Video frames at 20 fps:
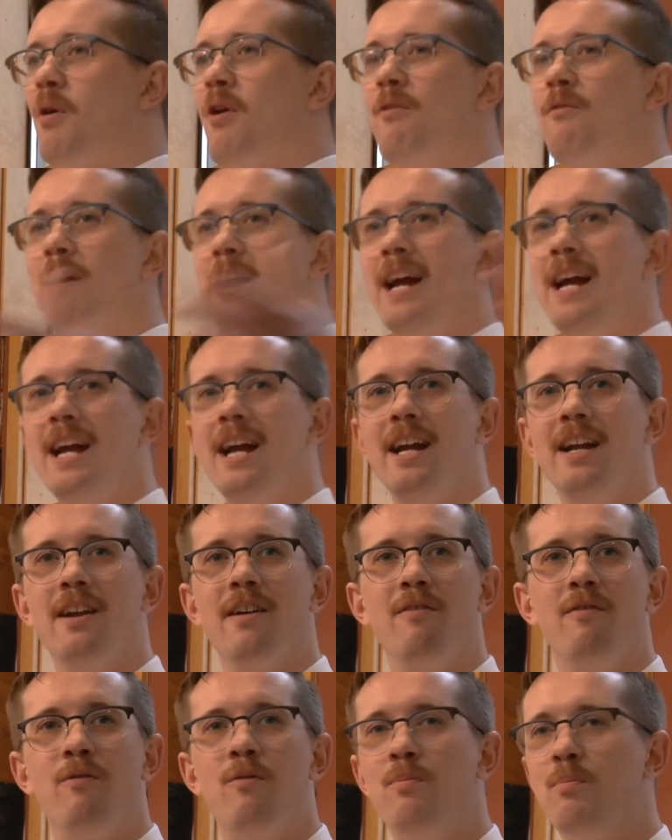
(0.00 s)
parade
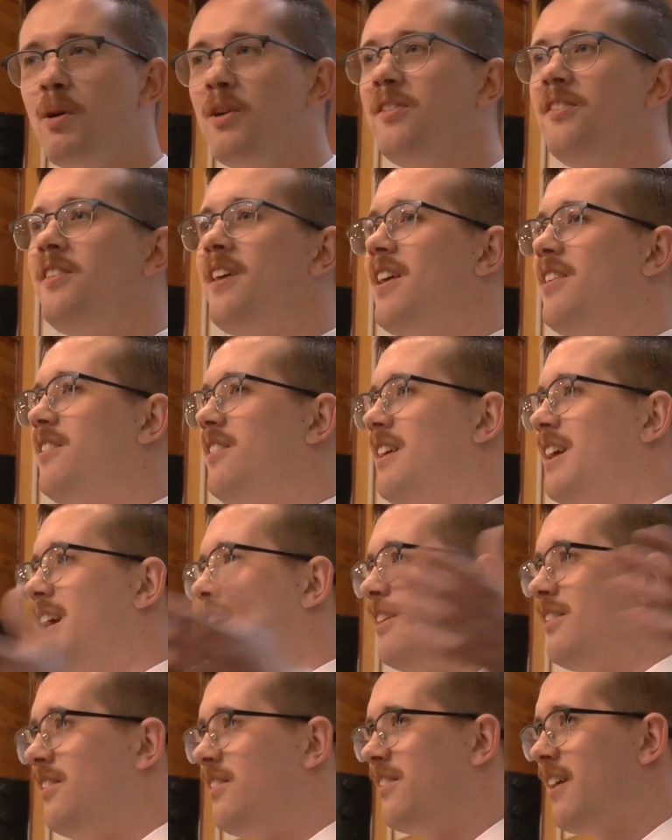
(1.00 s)
of
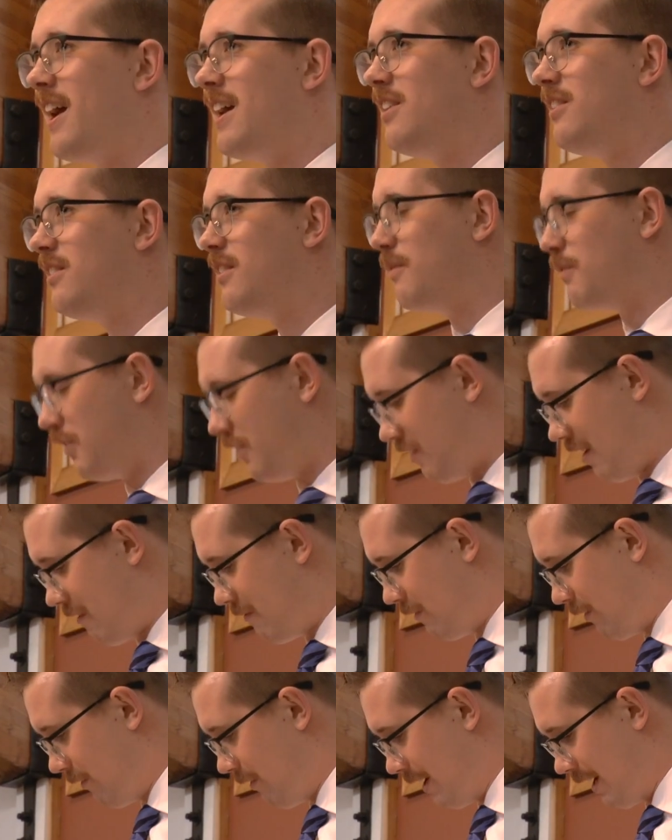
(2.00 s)
processing sights of
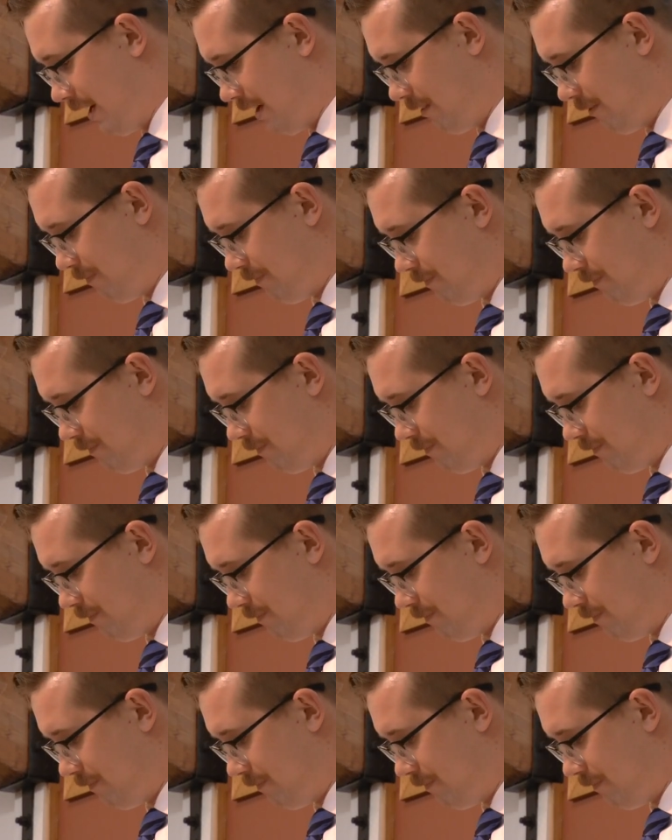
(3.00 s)
suffering.